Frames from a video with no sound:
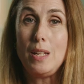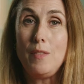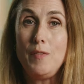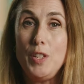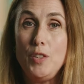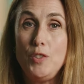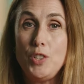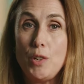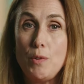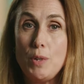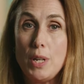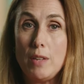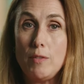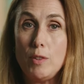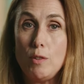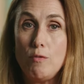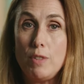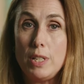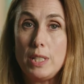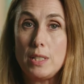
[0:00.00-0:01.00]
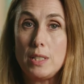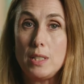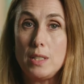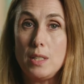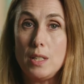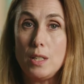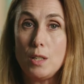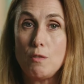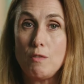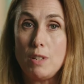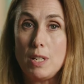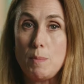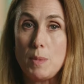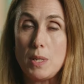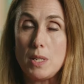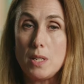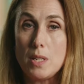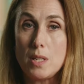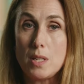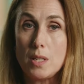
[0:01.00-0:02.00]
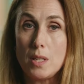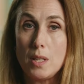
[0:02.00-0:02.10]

If you don't have a written agreement,